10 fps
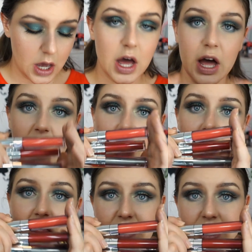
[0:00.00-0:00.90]

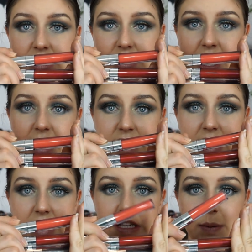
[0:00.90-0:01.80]
are these guys
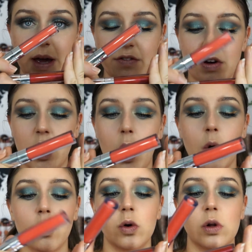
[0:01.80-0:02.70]
here. So we have a
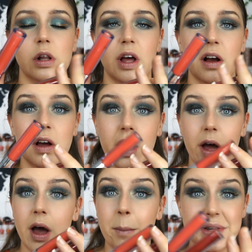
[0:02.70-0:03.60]
coral,
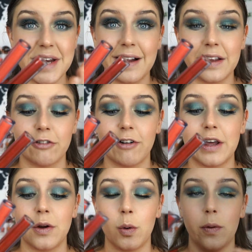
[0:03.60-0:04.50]
a metallic
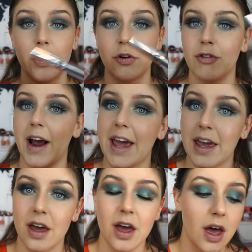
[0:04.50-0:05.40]
red, or the grey.